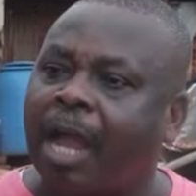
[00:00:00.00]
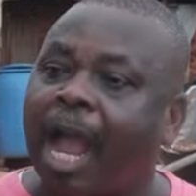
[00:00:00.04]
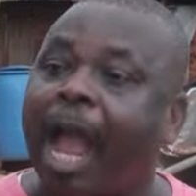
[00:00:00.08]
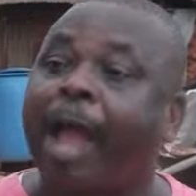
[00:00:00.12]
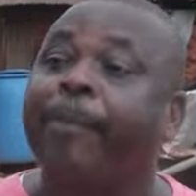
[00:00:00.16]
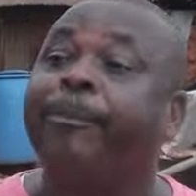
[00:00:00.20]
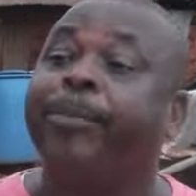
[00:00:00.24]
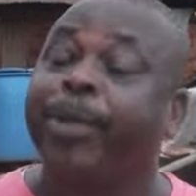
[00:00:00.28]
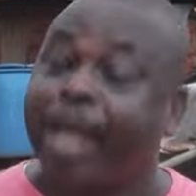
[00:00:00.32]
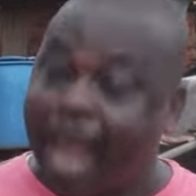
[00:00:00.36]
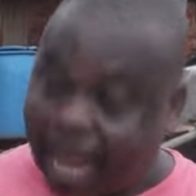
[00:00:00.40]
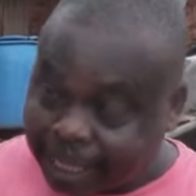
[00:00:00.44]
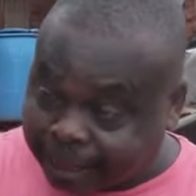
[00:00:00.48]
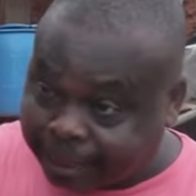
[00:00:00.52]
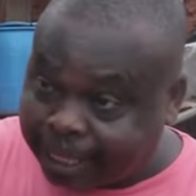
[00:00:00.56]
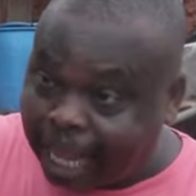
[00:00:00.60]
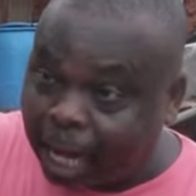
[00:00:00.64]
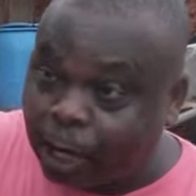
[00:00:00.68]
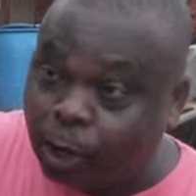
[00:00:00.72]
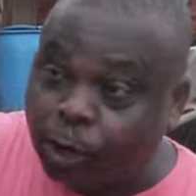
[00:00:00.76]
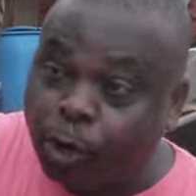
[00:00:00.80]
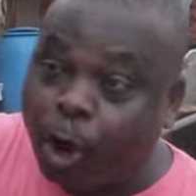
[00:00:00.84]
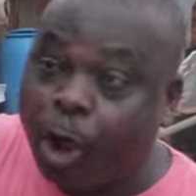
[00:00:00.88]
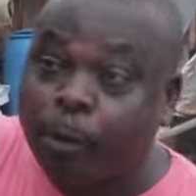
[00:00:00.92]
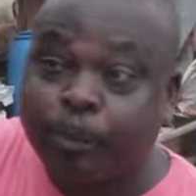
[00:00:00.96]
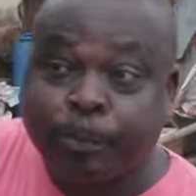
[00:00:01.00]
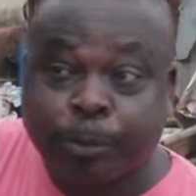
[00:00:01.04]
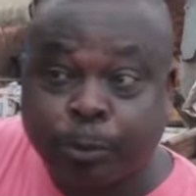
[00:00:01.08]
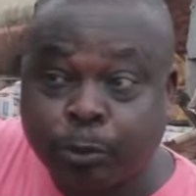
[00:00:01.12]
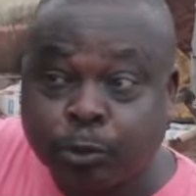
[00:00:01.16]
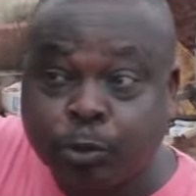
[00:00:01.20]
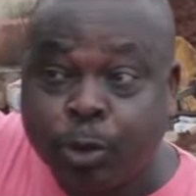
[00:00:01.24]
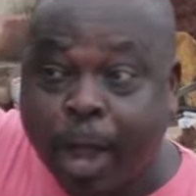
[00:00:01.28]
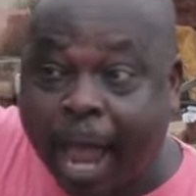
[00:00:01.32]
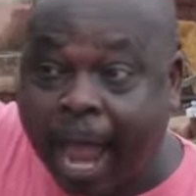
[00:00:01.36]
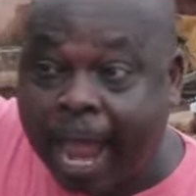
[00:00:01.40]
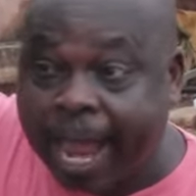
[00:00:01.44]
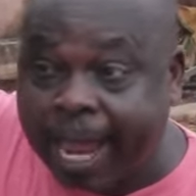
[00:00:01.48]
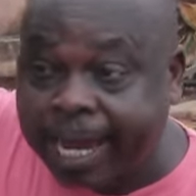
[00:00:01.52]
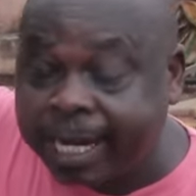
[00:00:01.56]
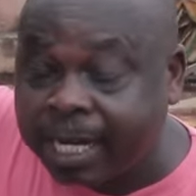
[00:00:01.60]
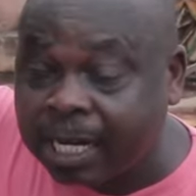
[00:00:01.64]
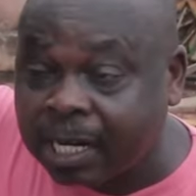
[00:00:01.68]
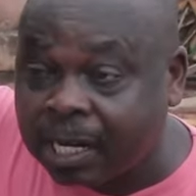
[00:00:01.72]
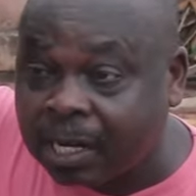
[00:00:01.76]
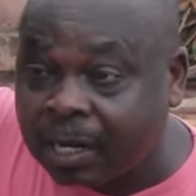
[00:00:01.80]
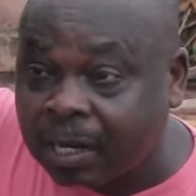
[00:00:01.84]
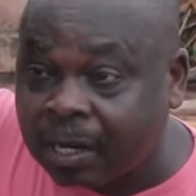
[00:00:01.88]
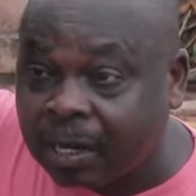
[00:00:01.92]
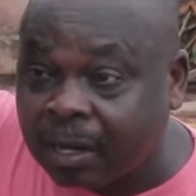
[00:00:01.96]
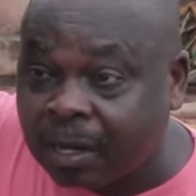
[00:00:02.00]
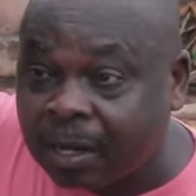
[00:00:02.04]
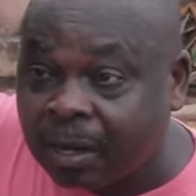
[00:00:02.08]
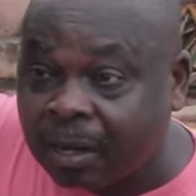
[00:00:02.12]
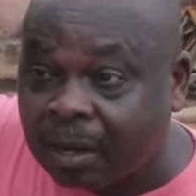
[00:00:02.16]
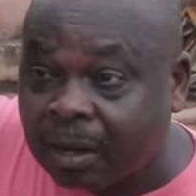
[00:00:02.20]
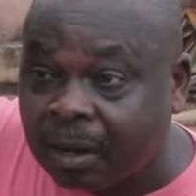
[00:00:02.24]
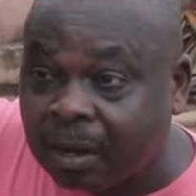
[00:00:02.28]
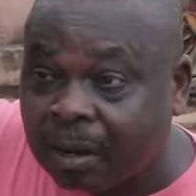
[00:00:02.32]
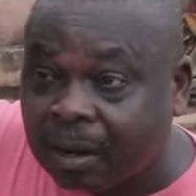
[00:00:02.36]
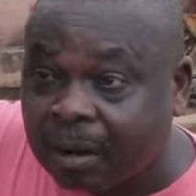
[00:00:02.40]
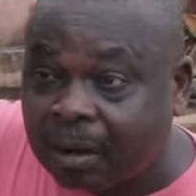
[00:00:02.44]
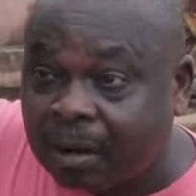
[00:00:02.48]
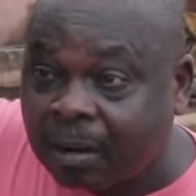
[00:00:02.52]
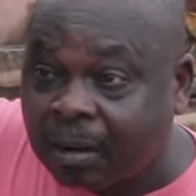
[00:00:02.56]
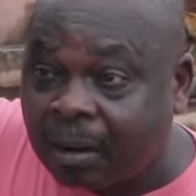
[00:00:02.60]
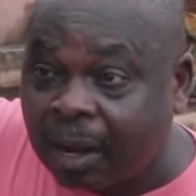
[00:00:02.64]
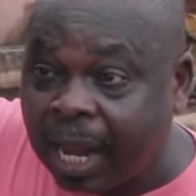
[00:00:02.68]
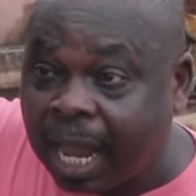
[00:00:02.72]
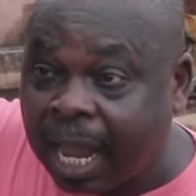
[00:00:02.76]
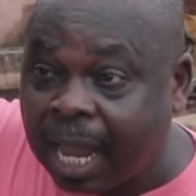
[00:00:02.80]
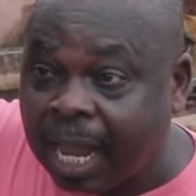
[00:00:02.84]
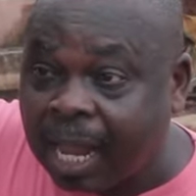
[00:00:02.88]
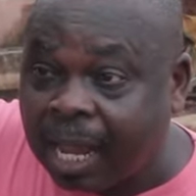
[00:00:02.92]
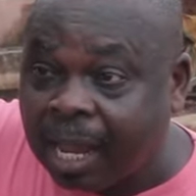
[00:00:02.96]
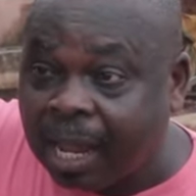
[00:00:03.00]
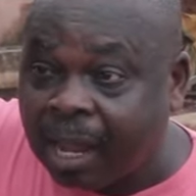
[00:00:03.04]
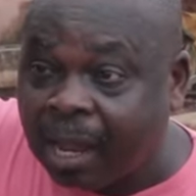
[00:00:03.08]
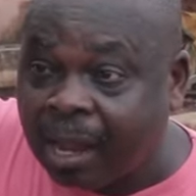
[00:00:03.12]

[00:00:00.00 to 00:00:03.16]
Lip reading: I be a tech gun put to your head. Eh?